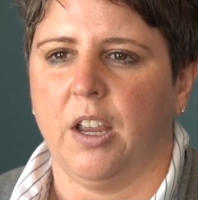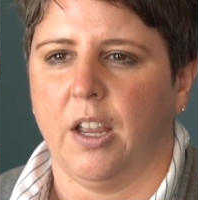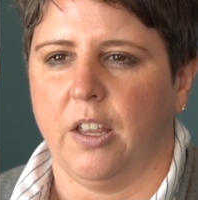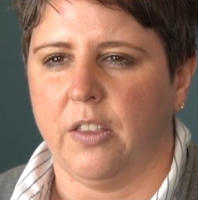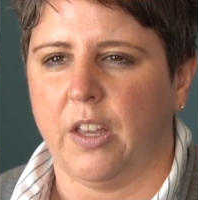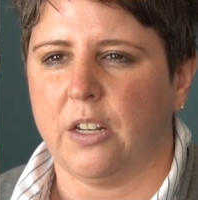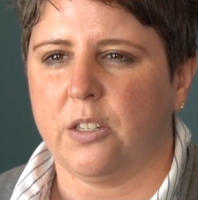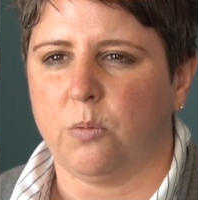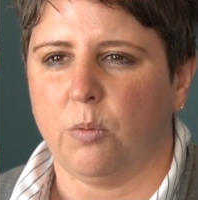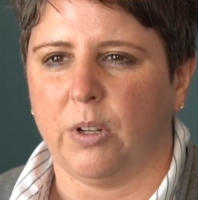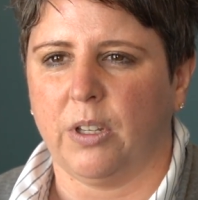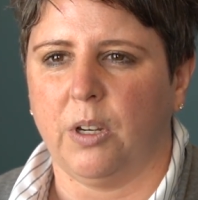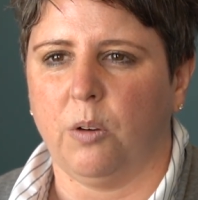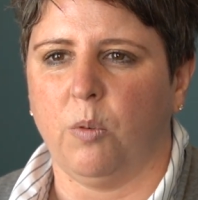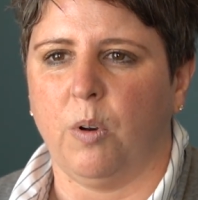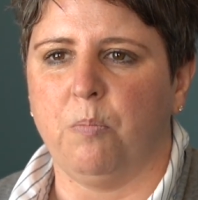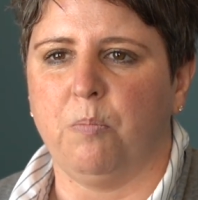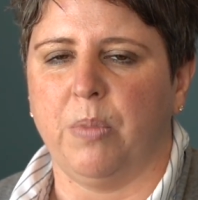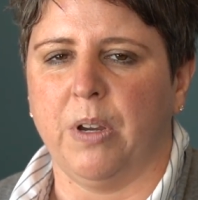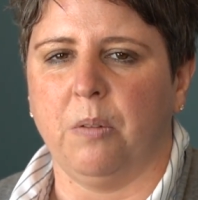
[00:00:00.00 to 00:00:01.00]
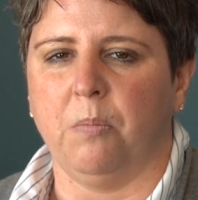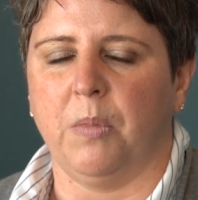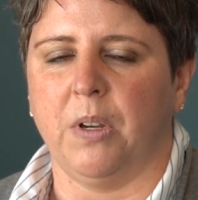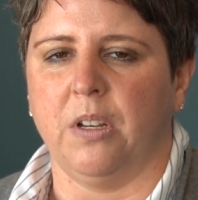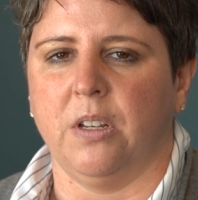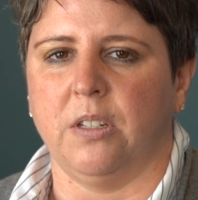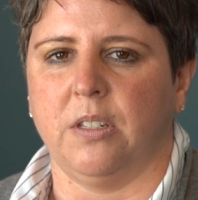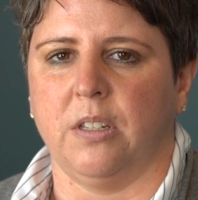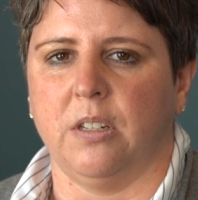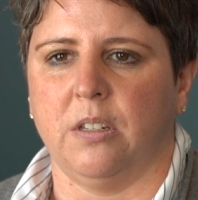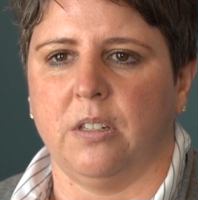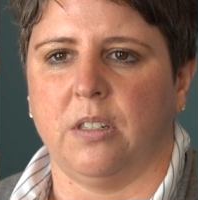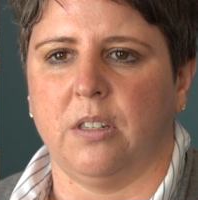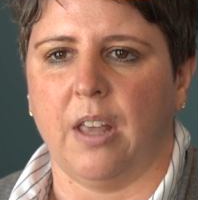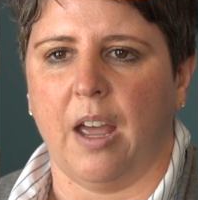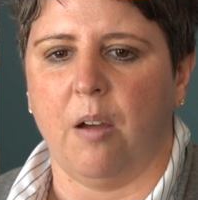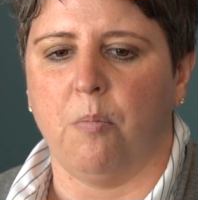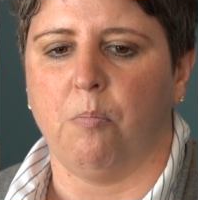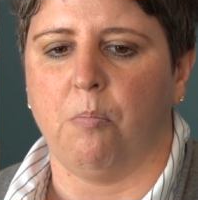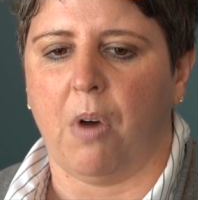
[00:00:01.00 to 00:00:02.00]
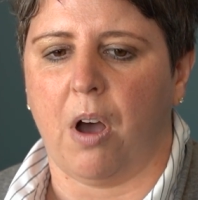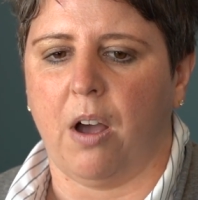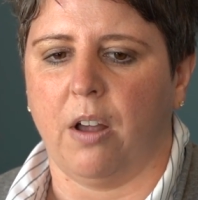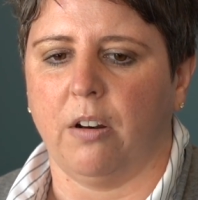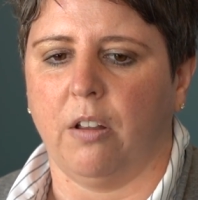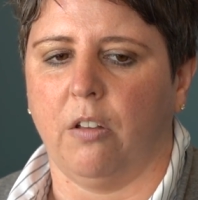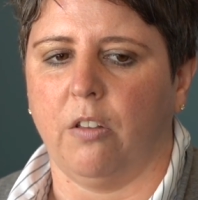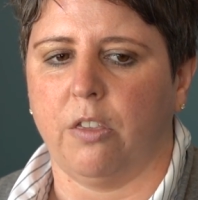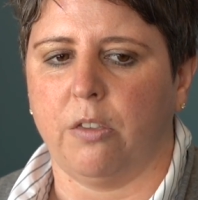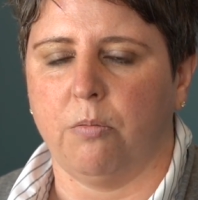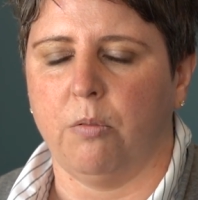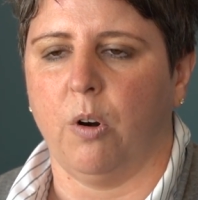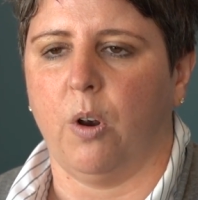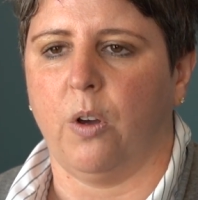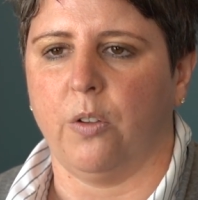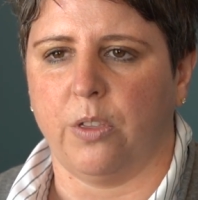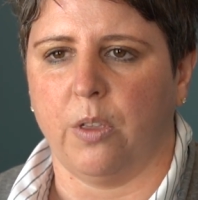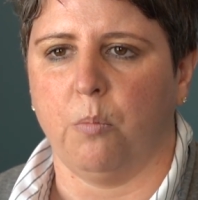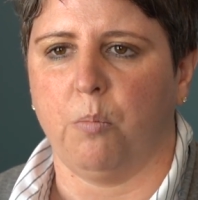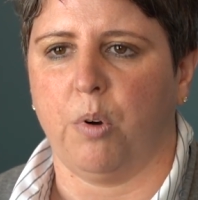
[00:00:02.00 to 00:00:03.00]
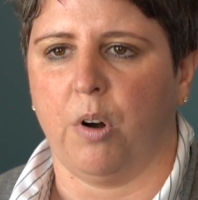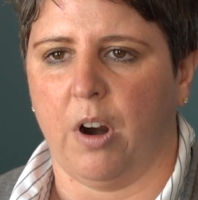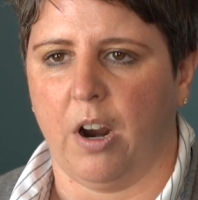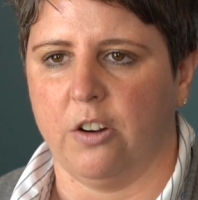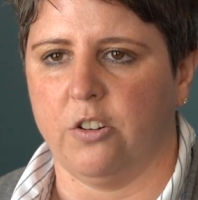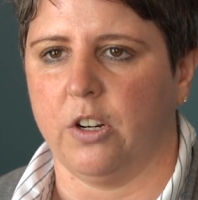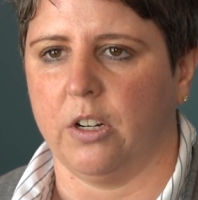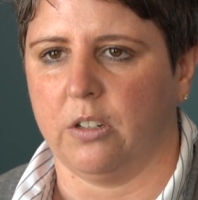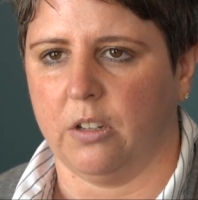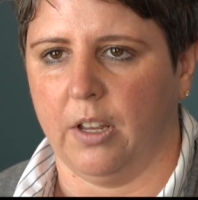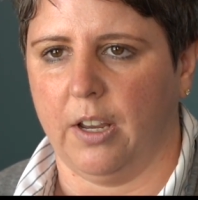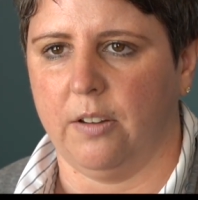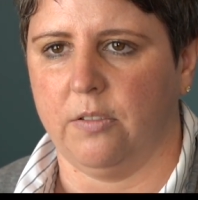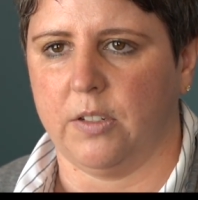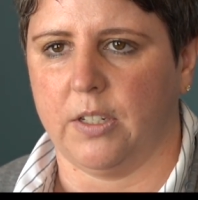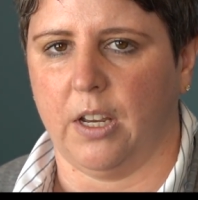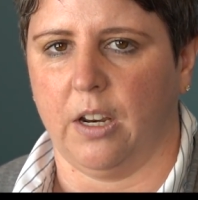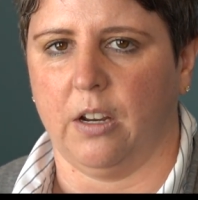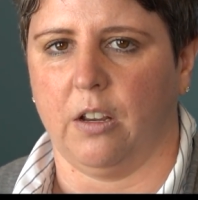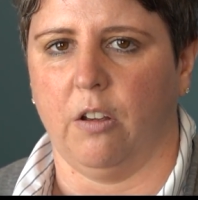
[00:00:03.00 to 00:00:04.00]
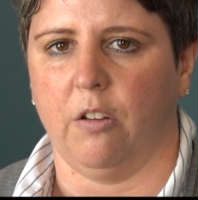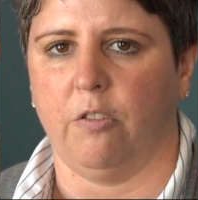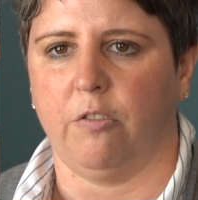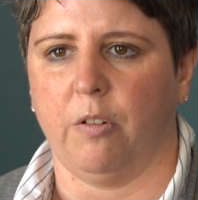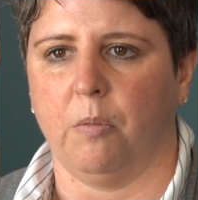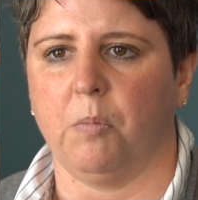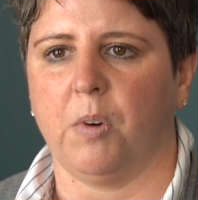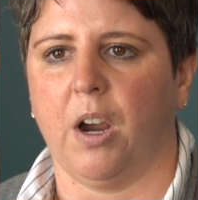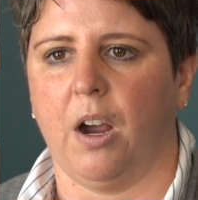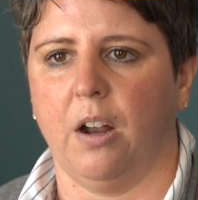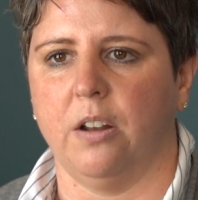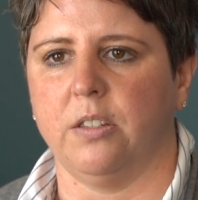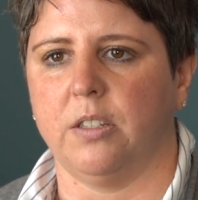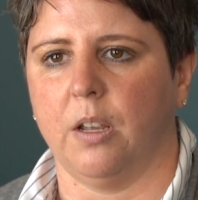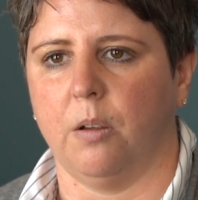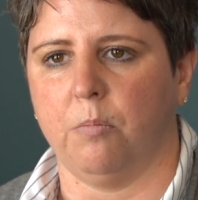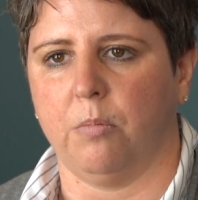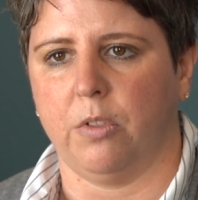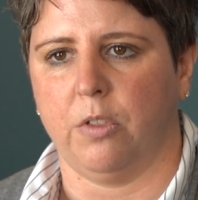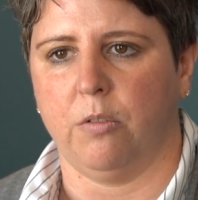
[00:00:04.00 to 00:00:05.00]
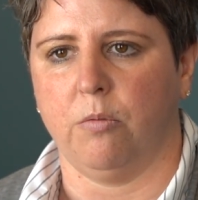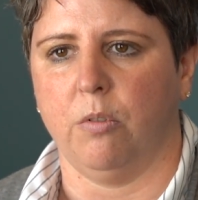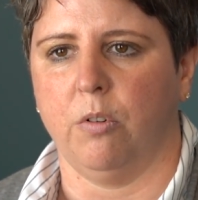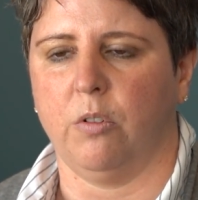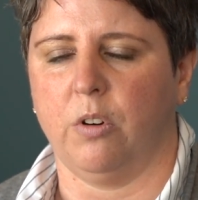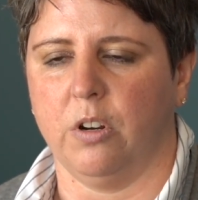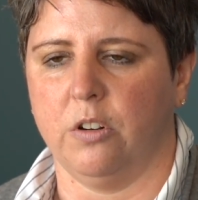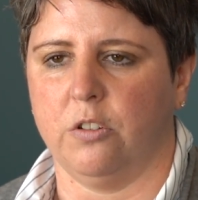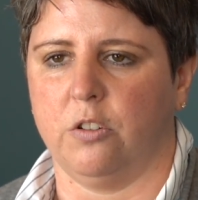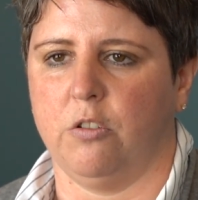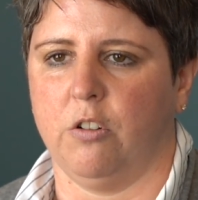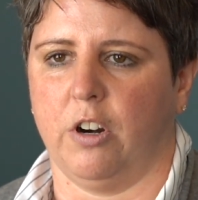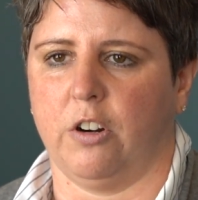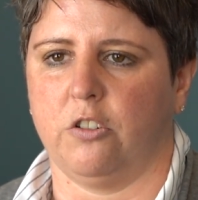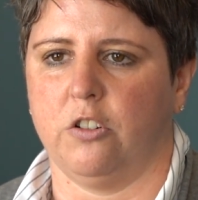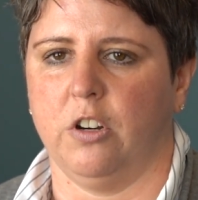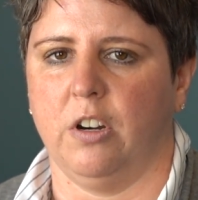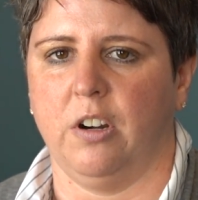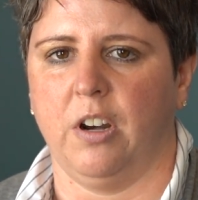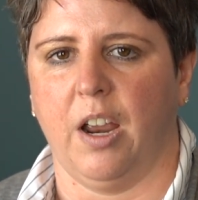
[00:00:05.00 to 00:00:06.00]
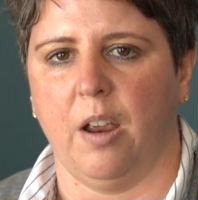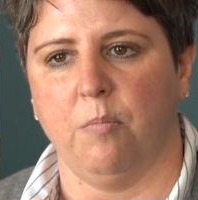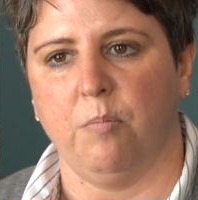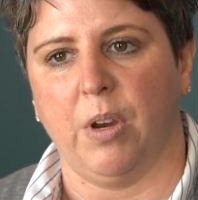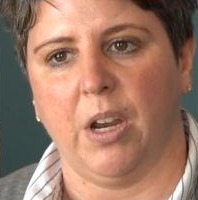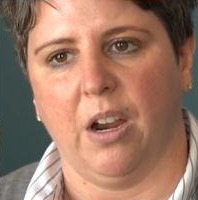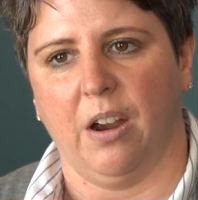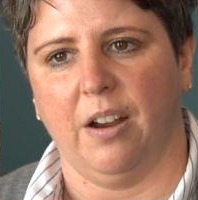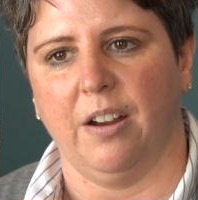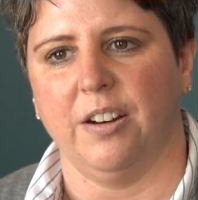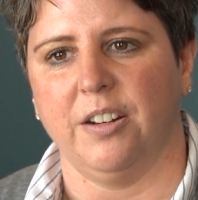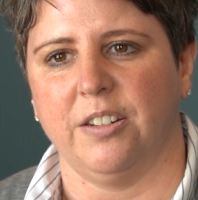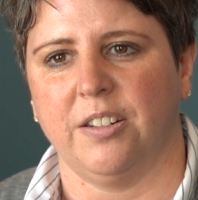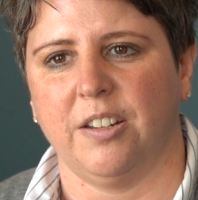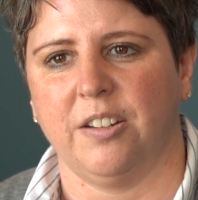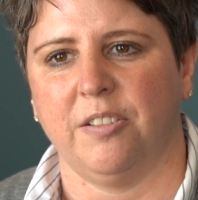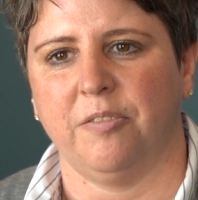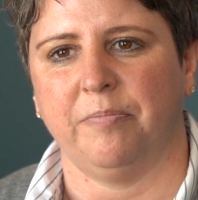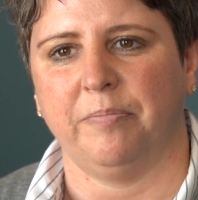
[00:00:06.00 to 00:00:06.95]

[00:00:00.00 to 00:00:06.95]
And that's really what BIM is that model throughout the project life cycle, from concept through construction and beyond.